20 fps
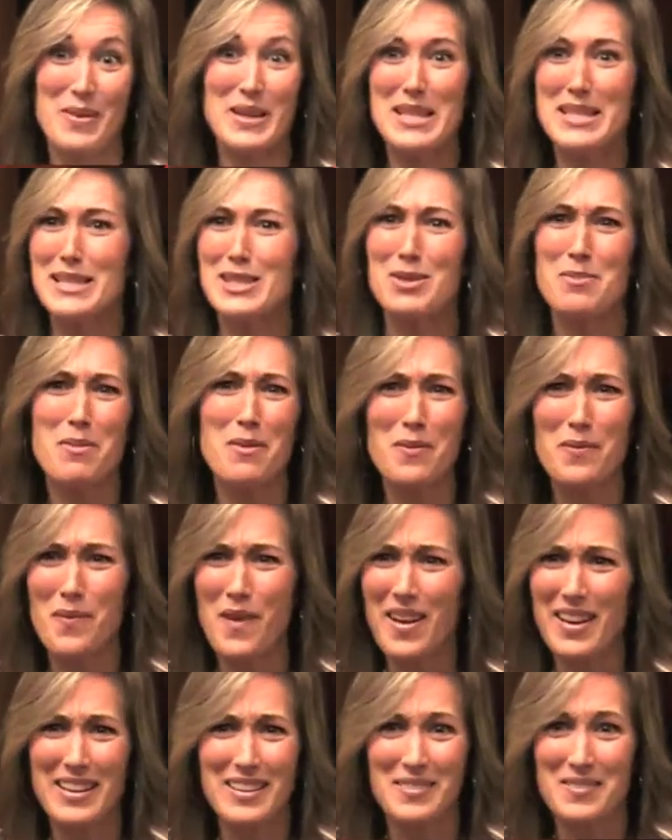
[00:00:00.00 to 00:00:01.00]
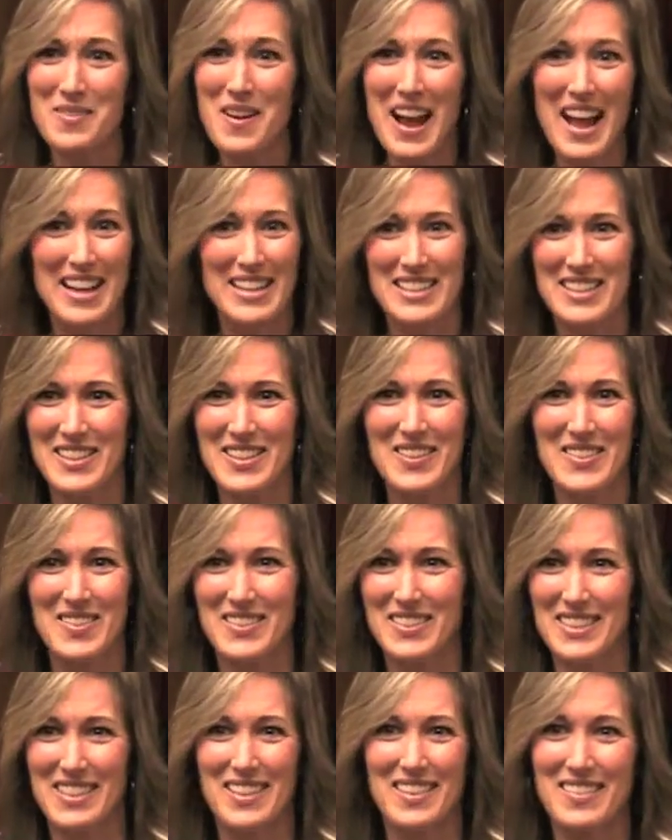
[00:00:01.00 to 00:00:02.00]
But it's super fun and rad too,
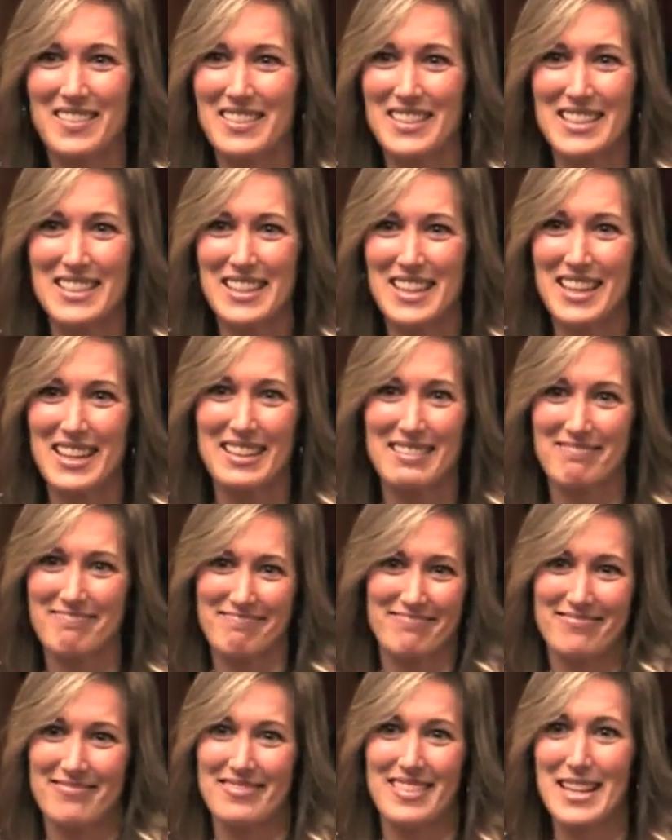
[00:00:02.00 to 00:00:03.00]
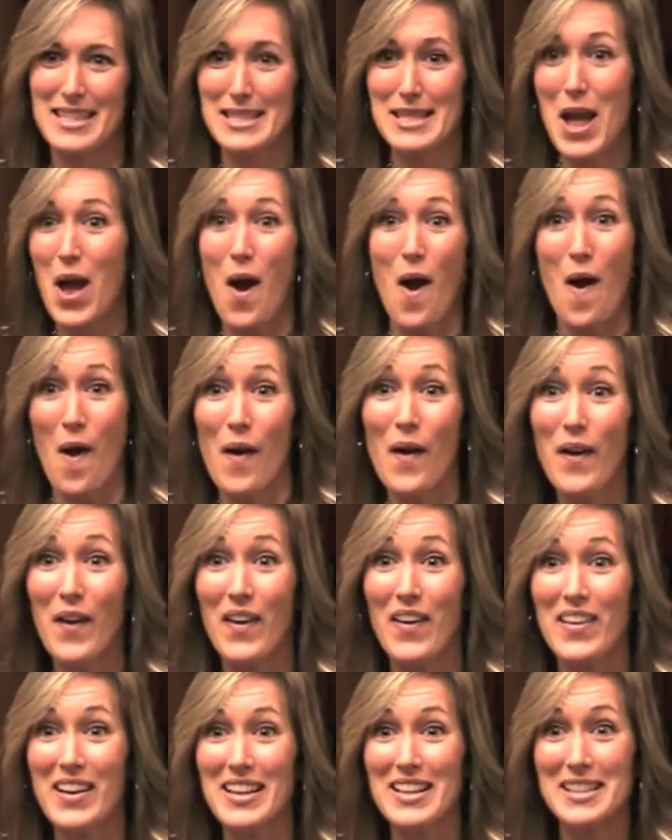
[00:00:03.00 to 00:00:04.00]
you know? It's like, it's not
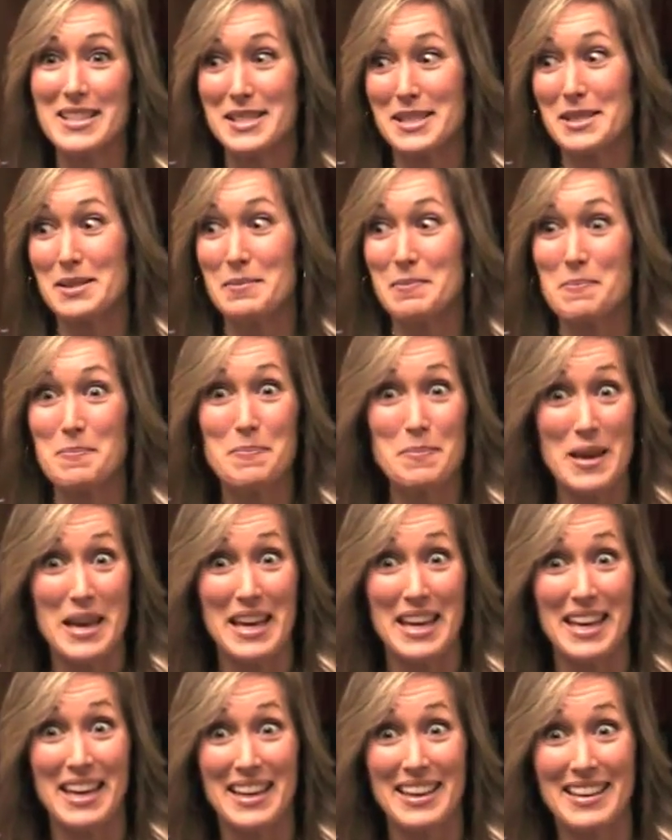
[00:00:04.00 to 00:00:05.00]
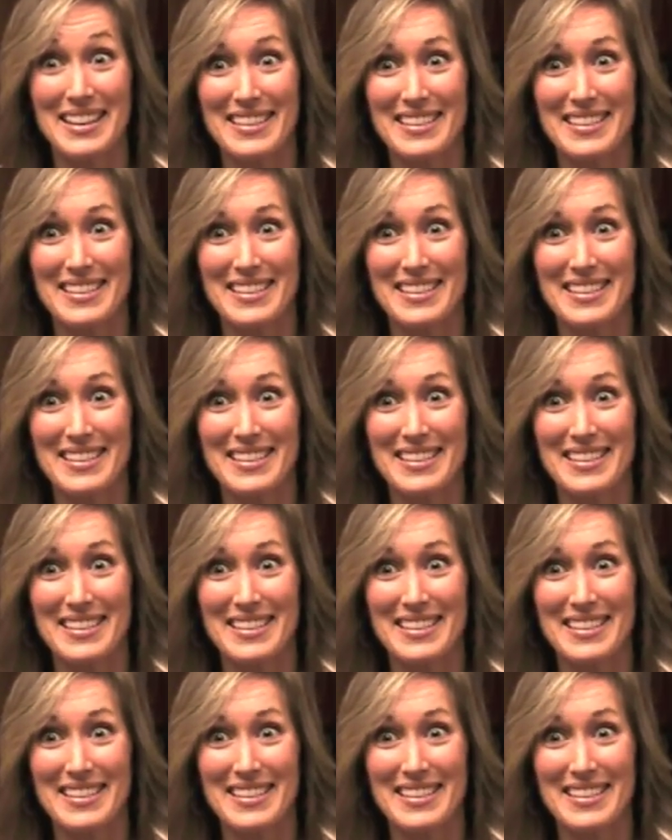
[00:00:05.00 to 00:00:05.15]
hard, it's just big.